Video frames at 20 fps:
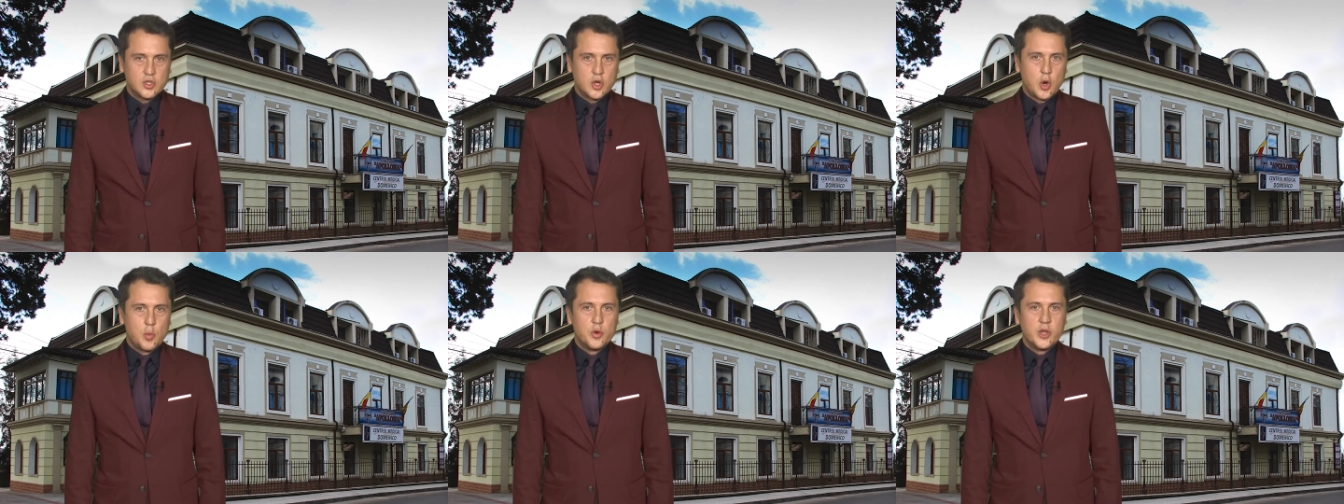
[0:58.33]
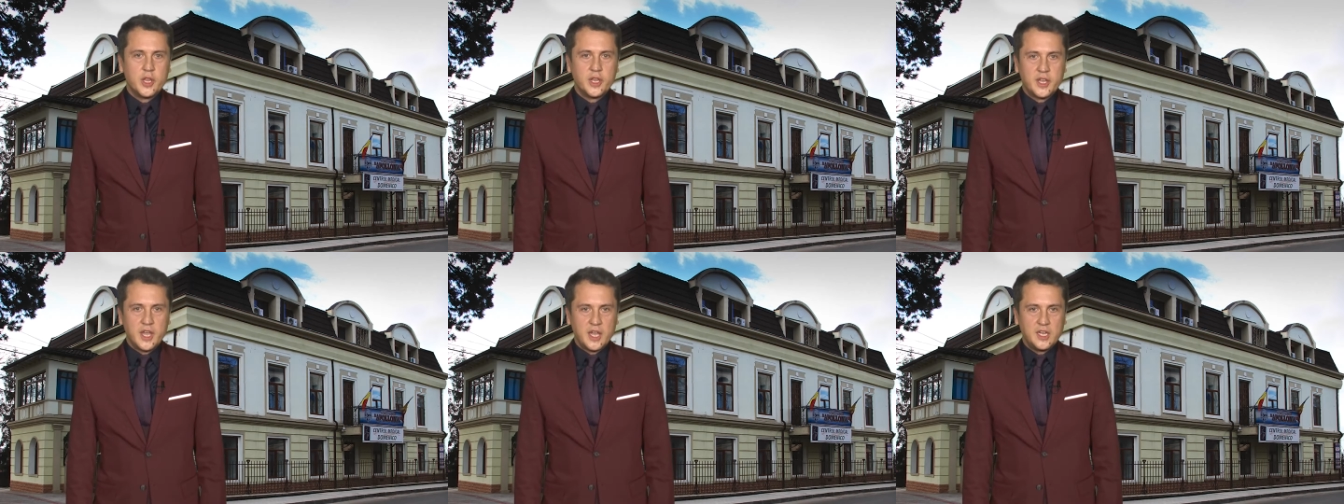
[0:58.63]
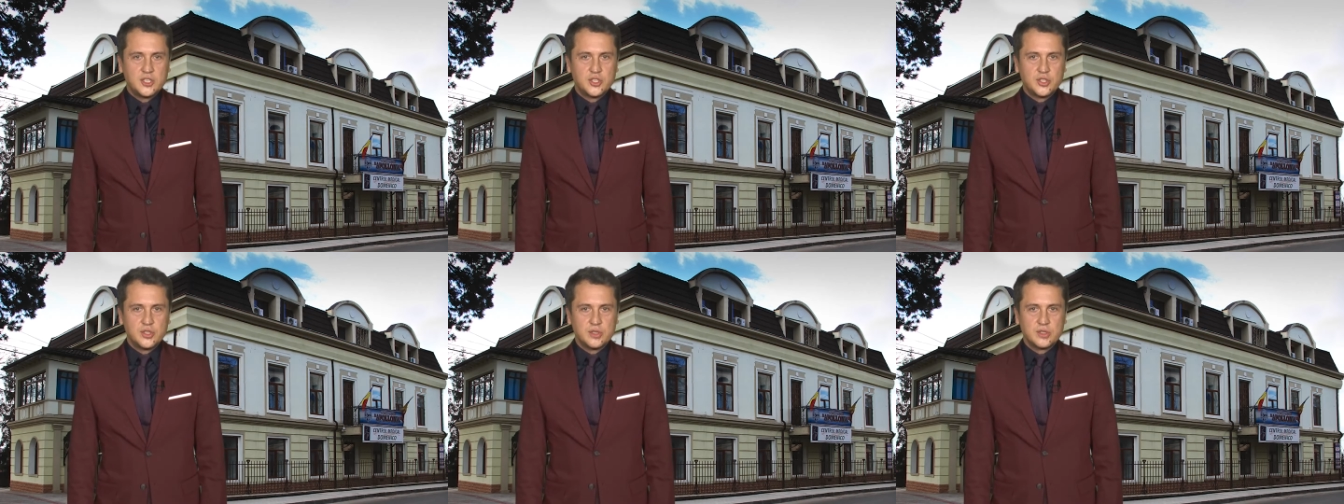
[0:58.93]

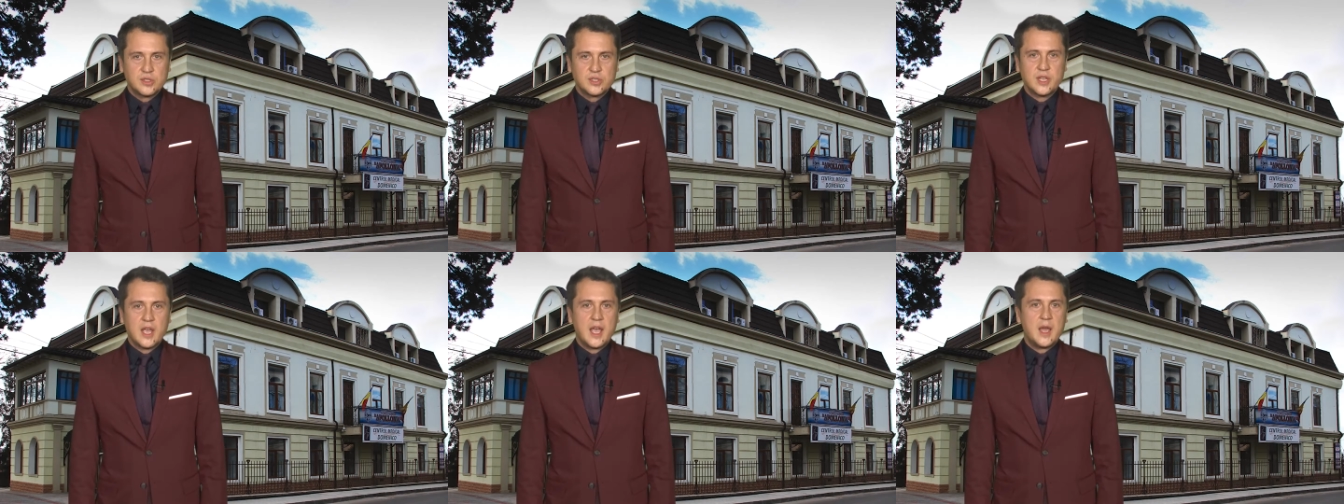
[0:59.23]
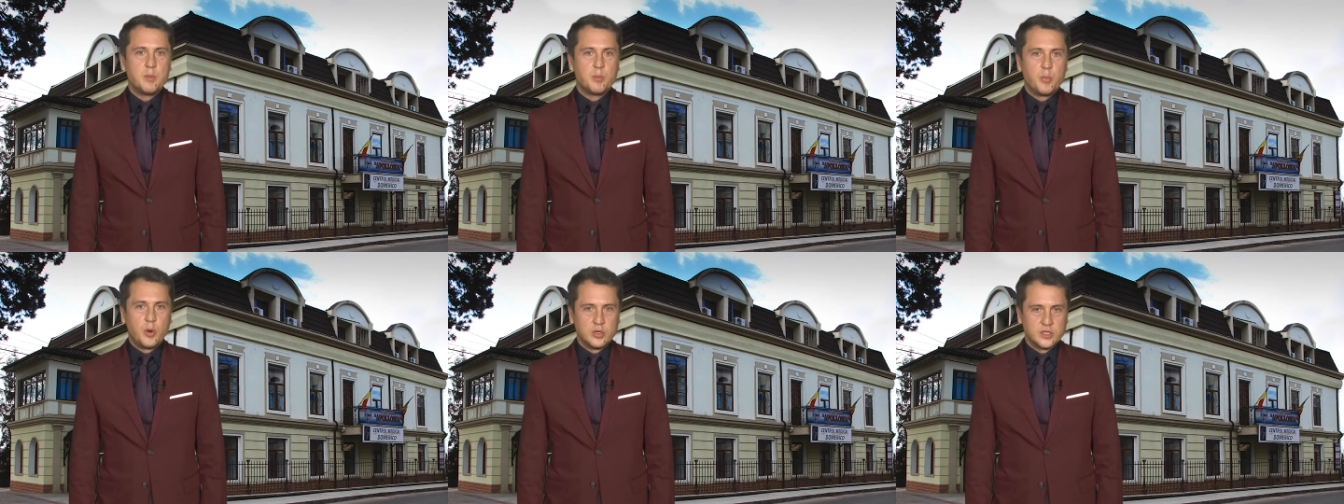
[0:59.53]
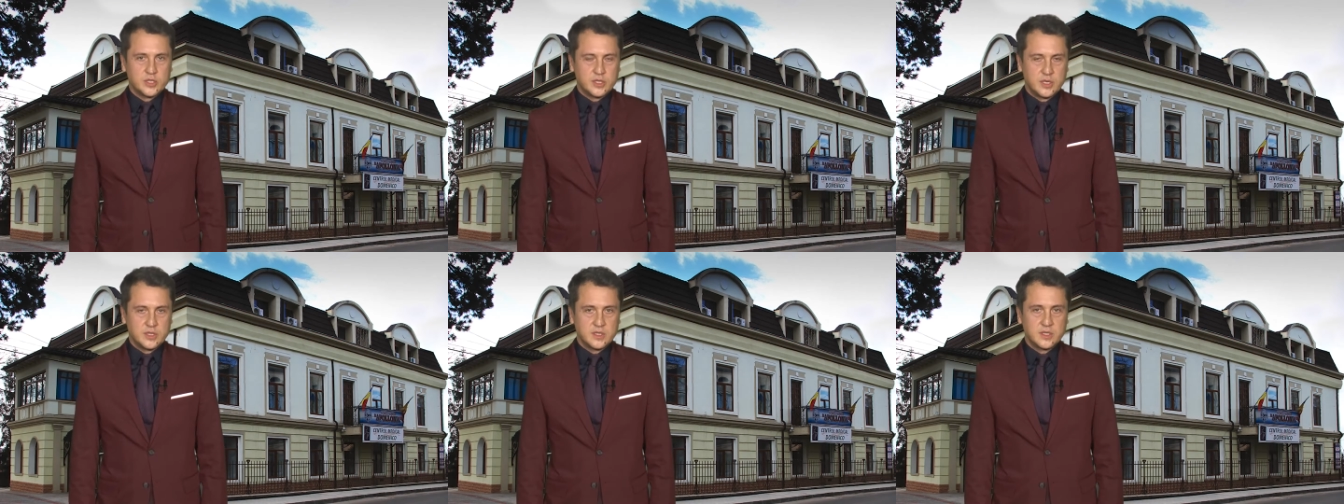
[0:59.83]
communications and
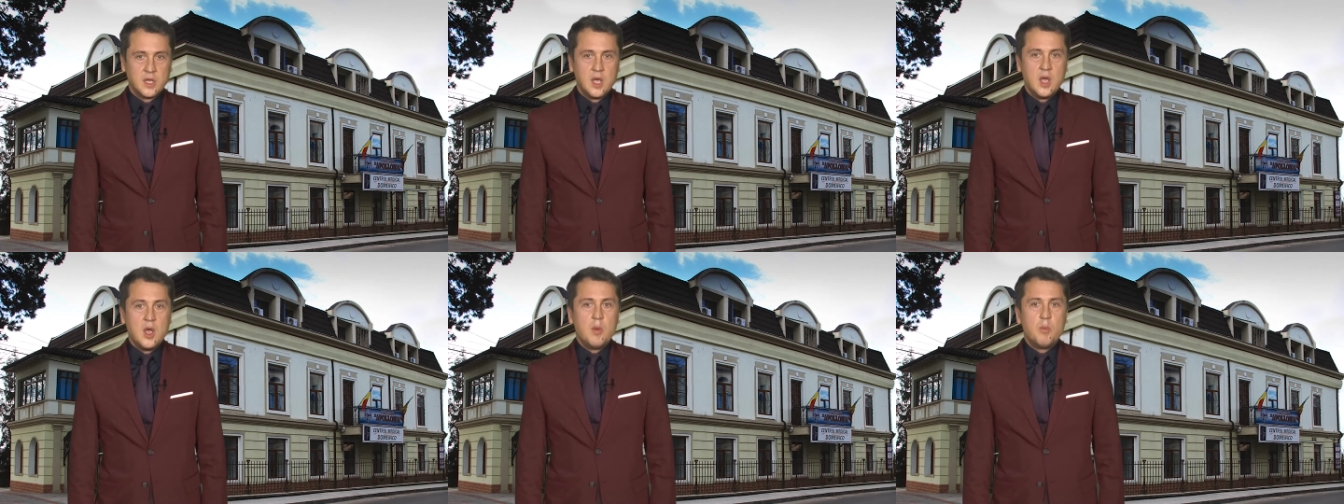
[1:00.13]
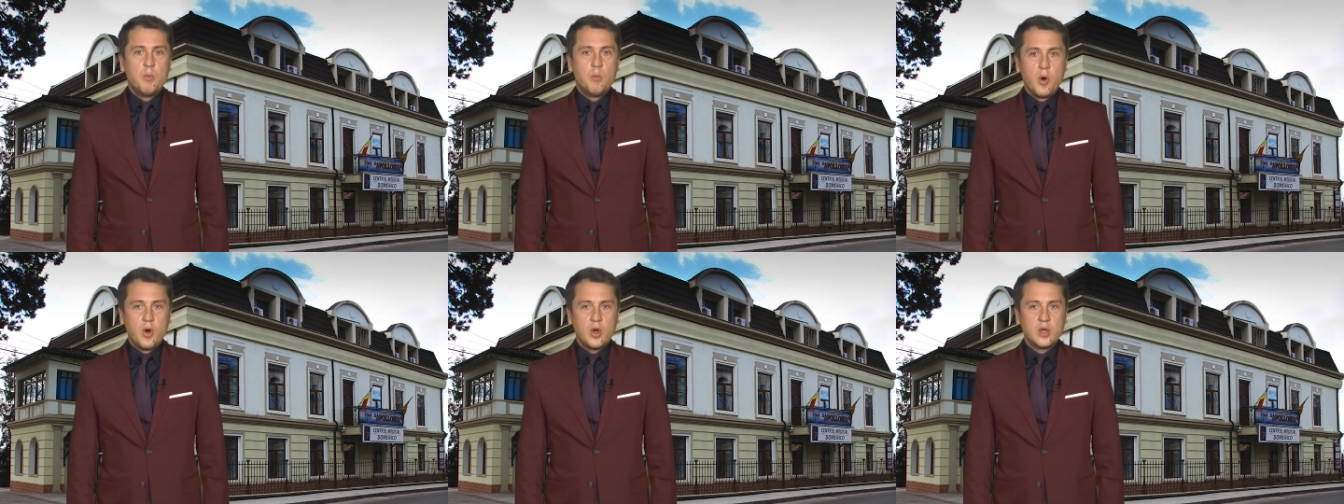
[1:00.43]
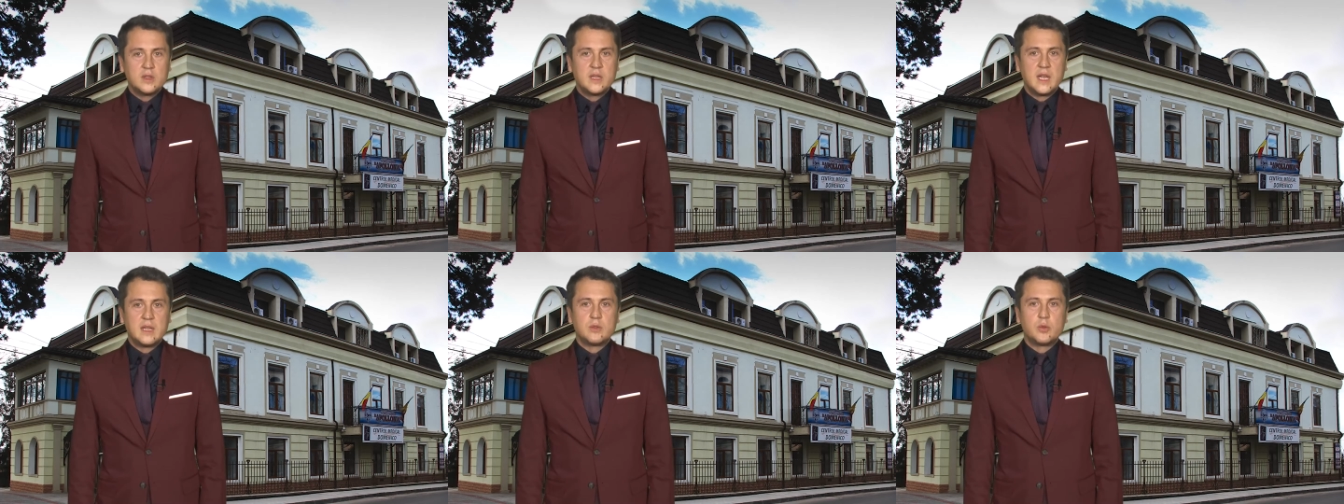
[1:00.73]
posters,
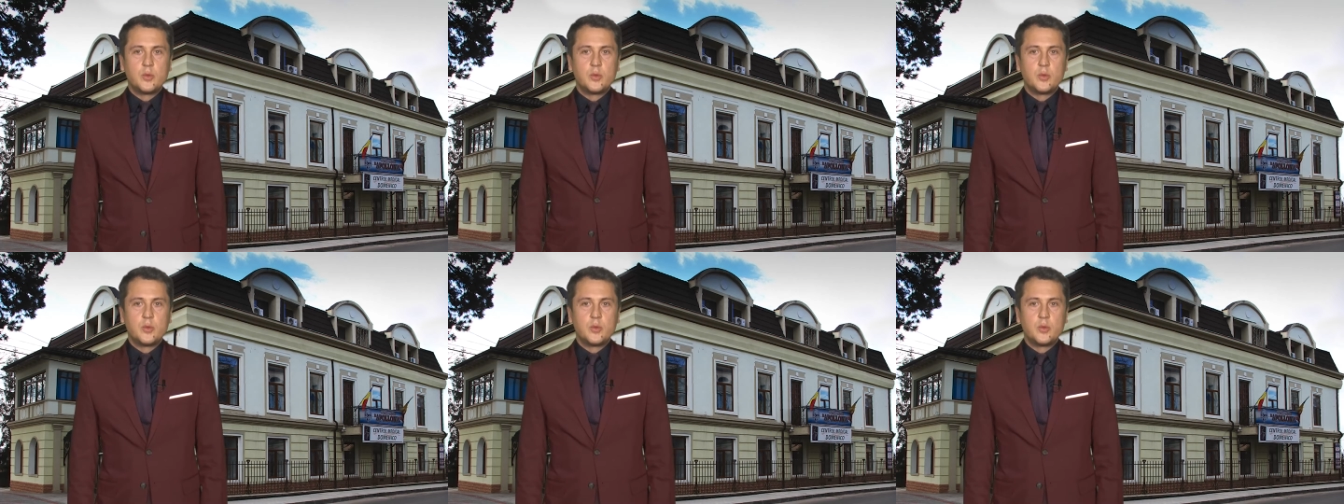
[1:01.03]
more than